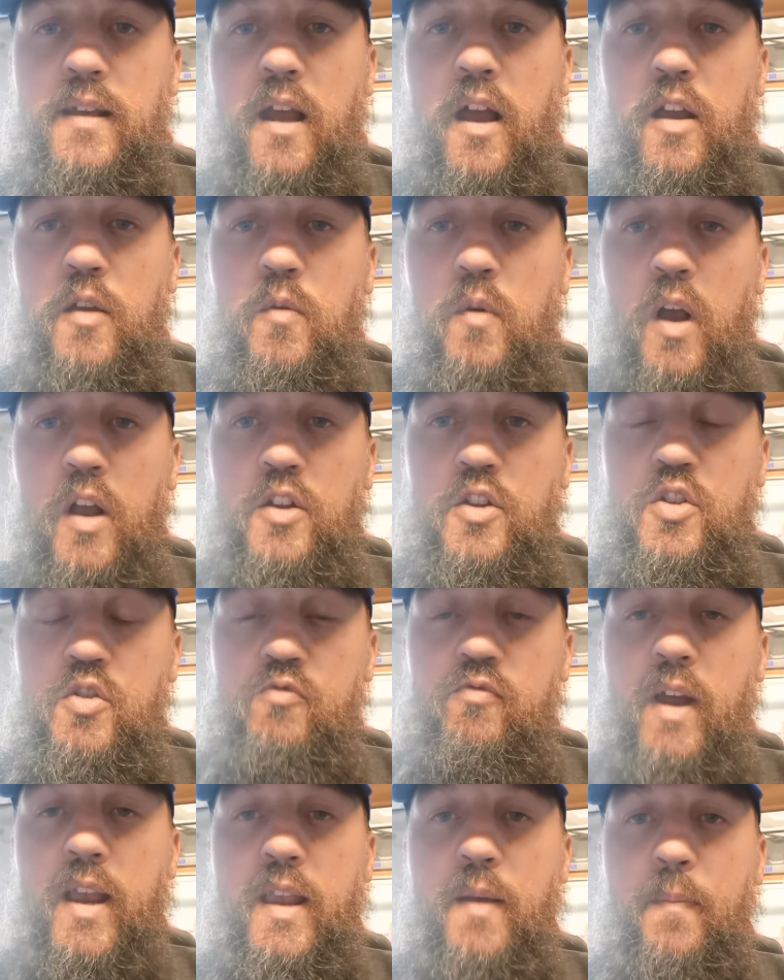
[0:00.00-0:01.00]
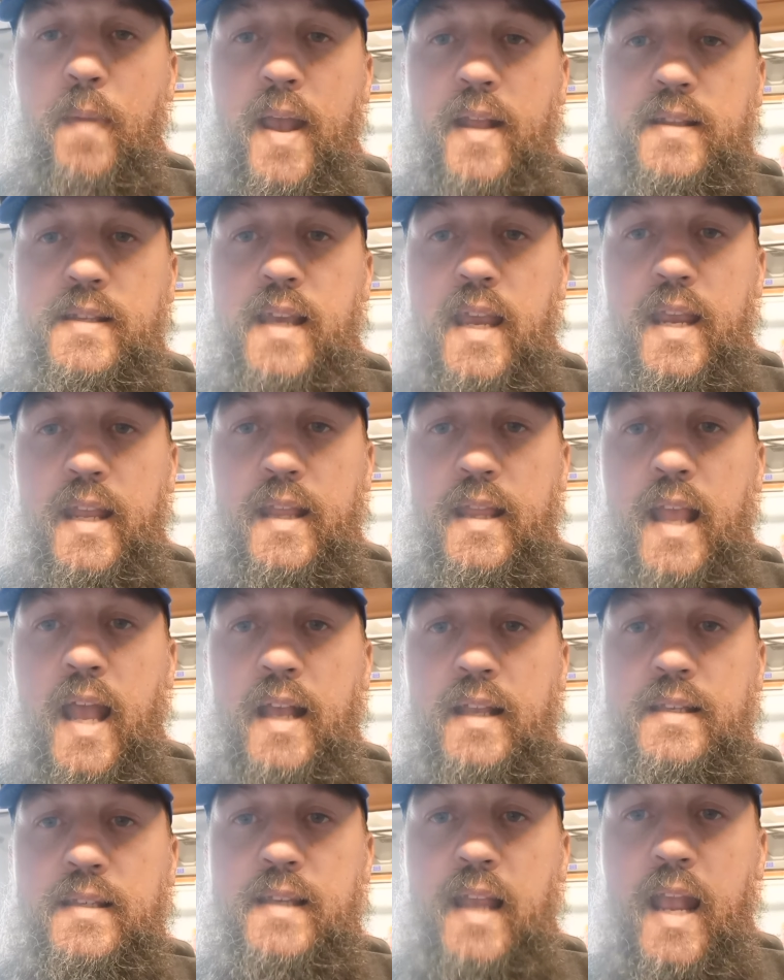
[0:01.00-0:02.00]
I do recommend it in
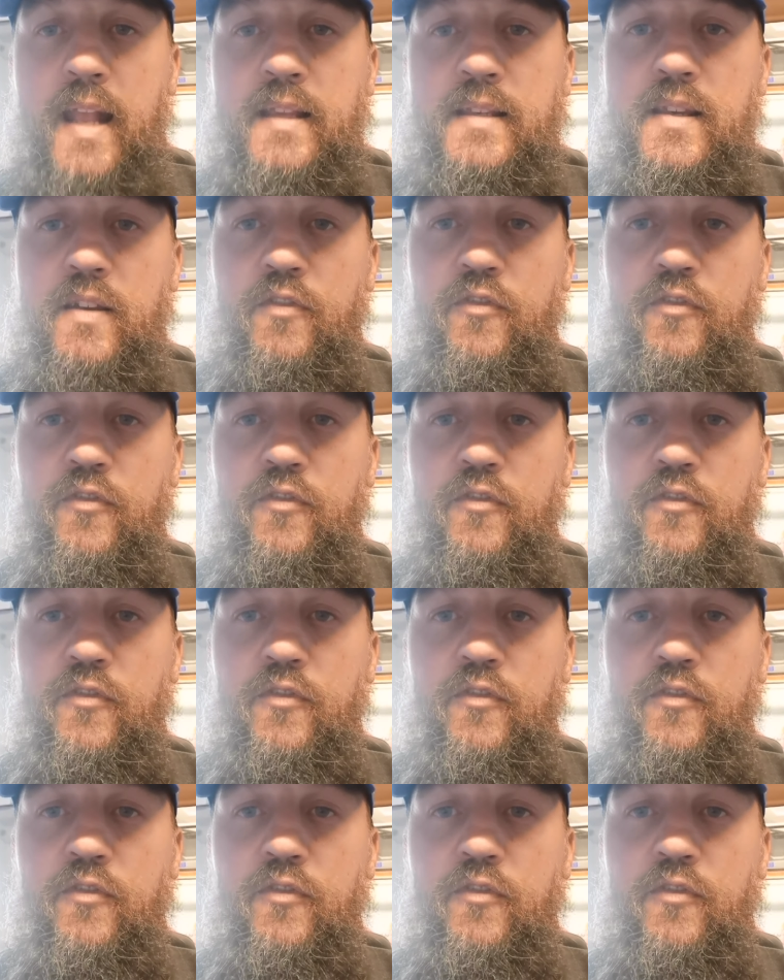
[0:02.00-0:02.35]
that sense.